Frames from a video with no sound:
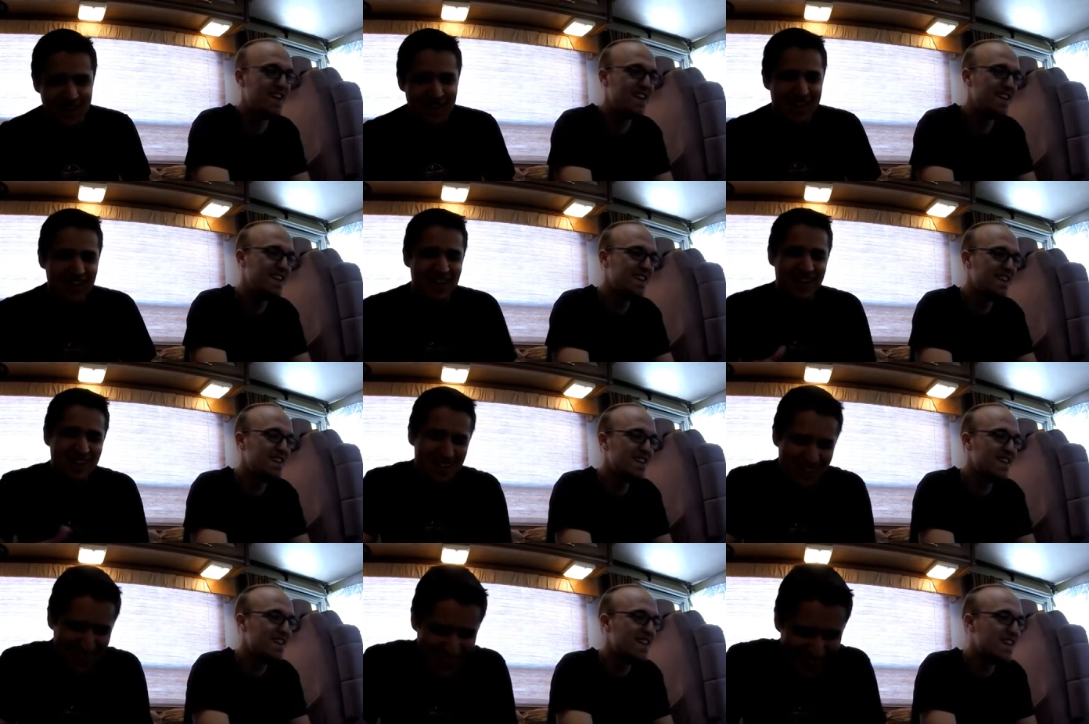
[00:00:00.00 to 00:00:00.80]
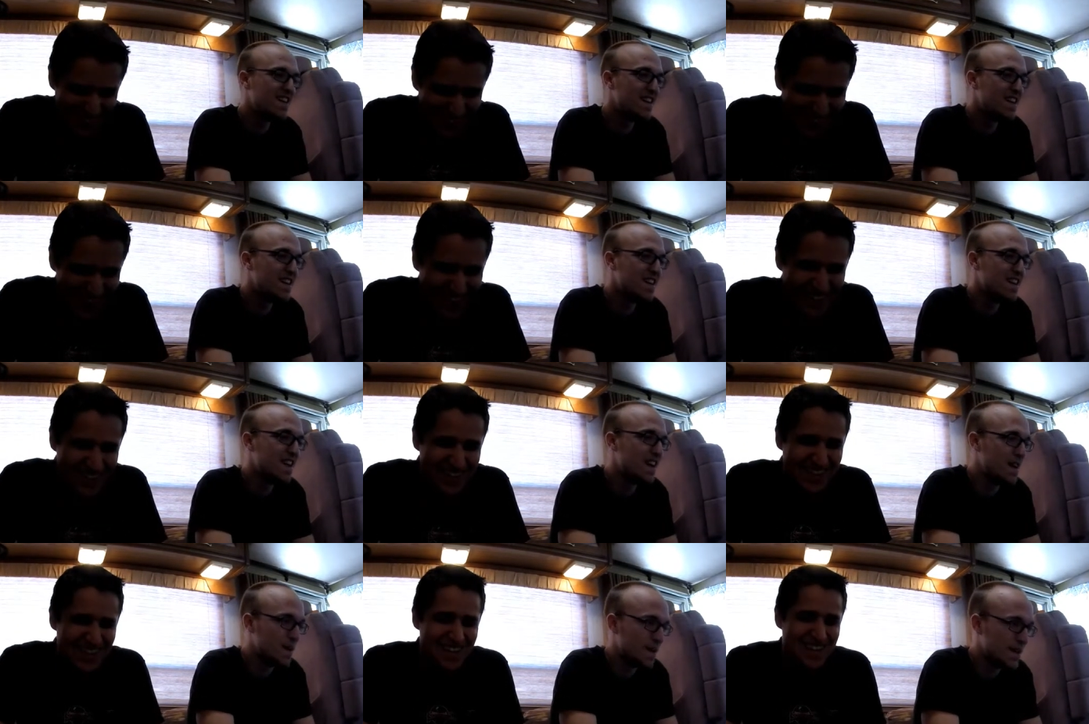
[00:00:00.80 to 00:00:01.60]
Speaker 1: ready.
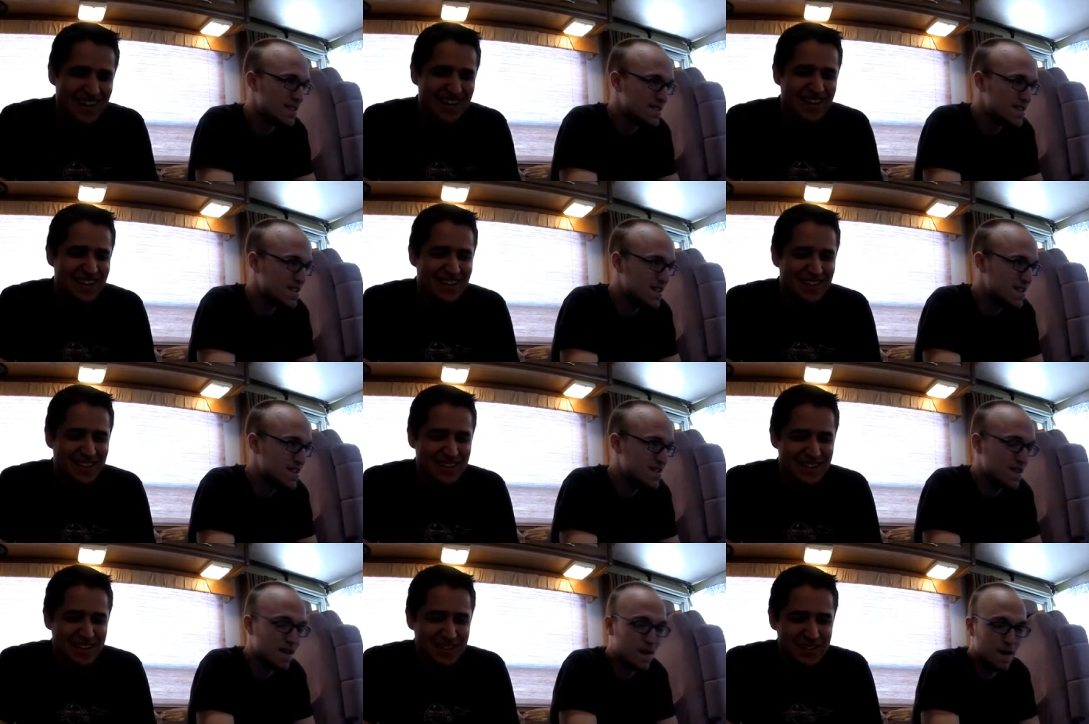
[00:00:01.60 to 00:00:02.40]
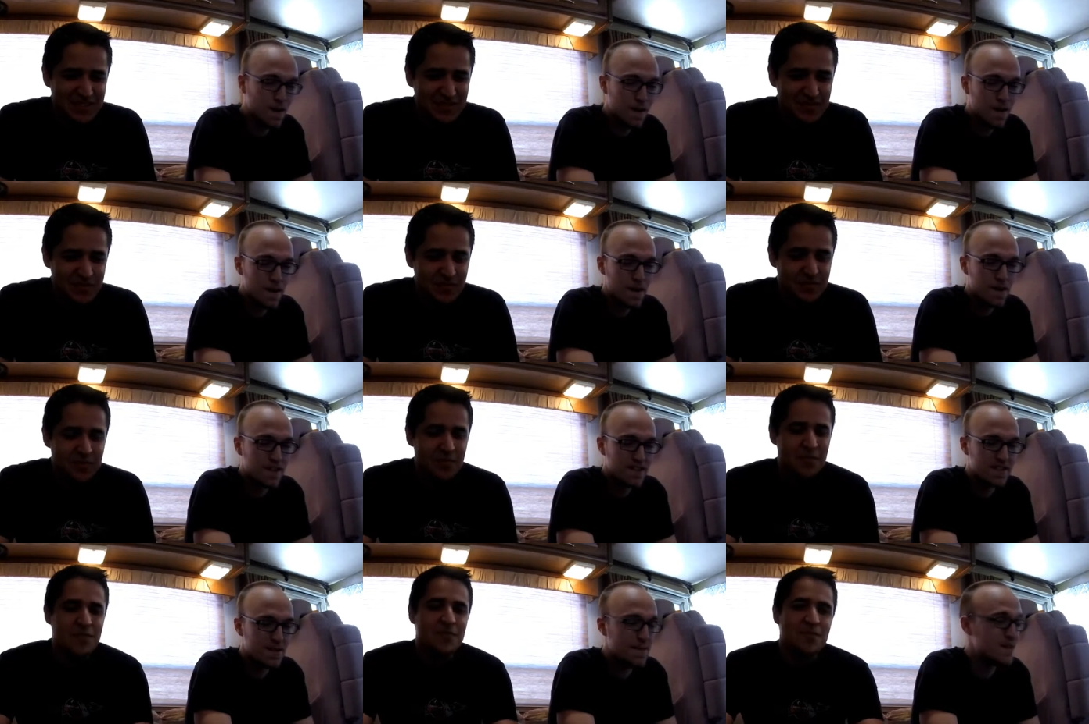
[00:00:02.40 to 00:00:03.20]
Speaker 2: Anyways, so
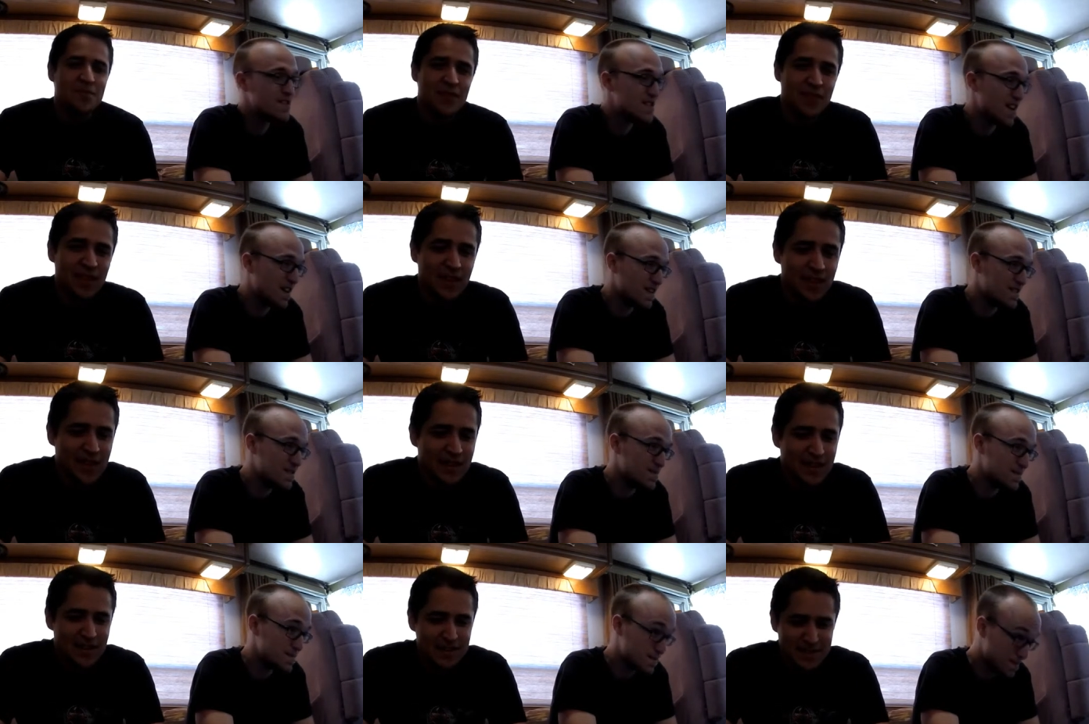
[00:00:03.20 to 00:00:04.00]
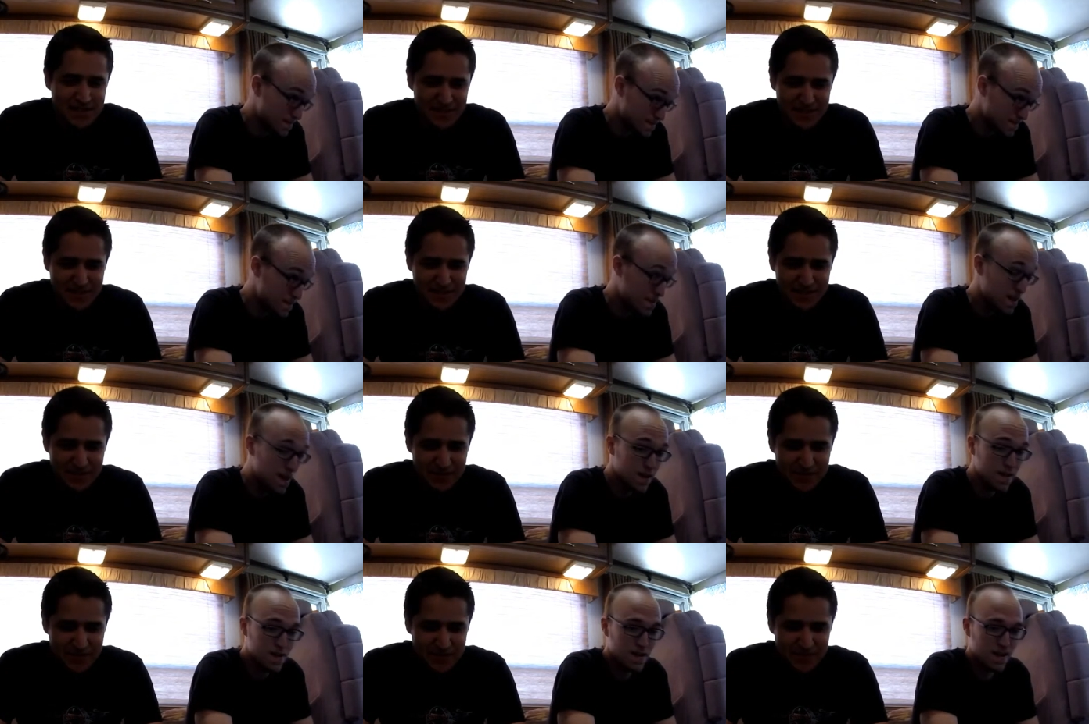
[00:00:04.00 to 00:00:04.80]
cinnamon challenge
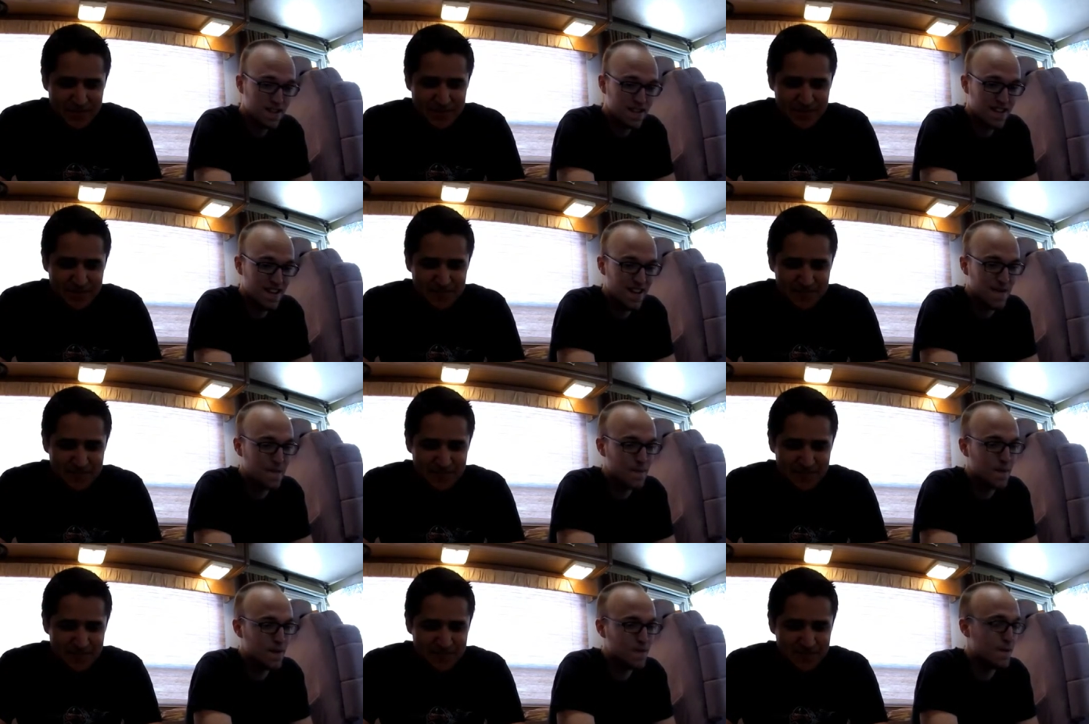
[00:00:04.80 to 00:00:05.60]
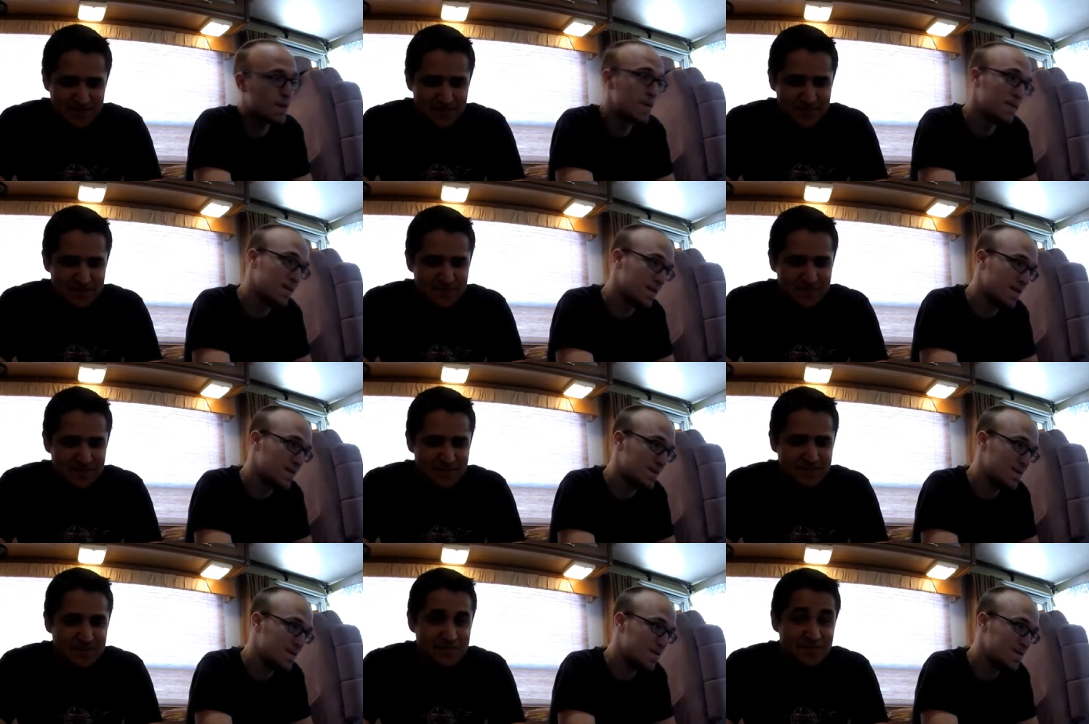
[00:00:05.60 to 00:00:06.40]
clocked in at forty-four million
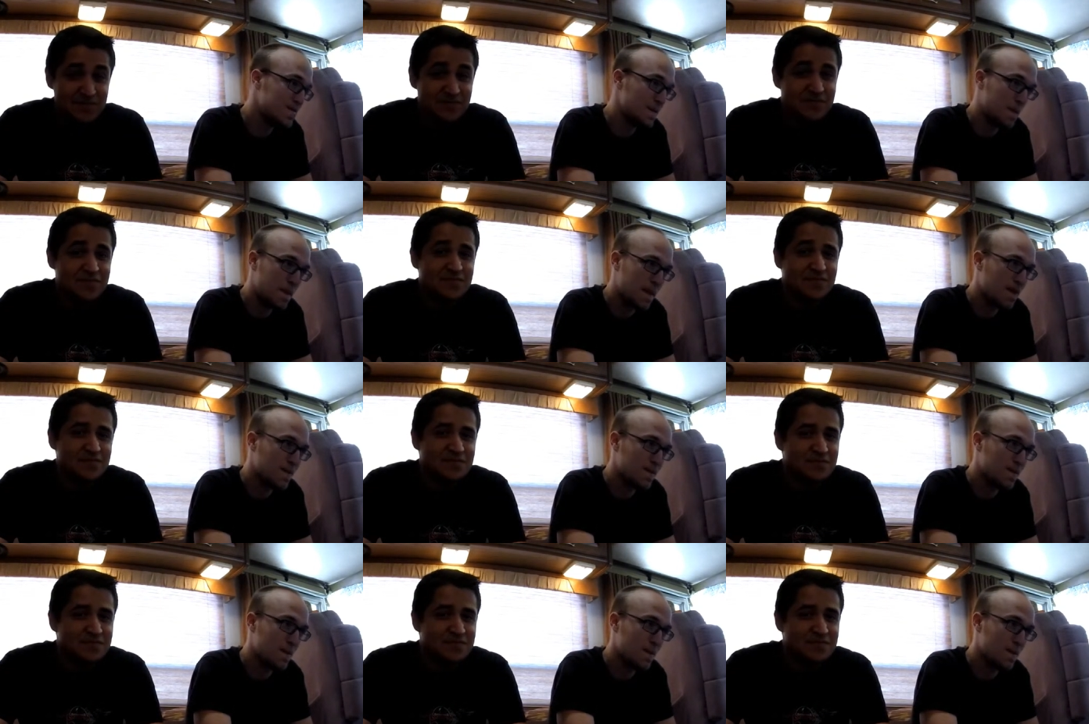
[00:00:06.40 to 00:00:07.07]
views. I don't know